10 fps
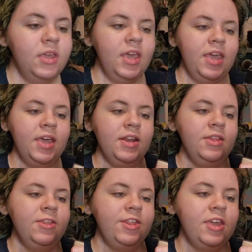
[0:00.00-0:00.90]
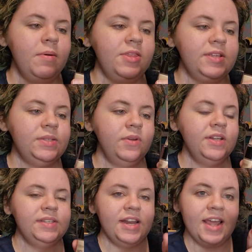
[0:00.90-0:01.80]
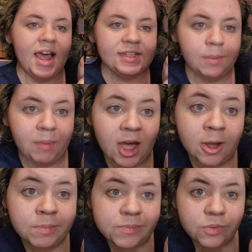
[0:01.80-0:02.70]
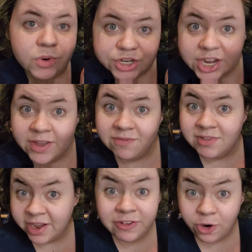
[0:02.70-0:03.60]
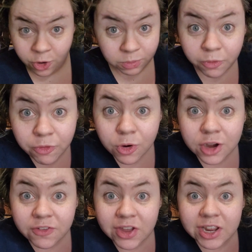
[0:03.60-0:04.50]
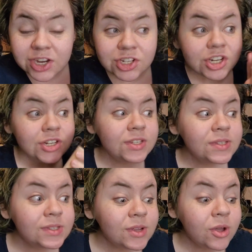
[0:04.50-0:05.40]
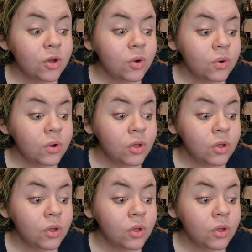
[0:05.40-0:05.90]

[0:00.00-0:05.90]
And the thing about this one is that it has a pump, which I've never owned before in a foundation, so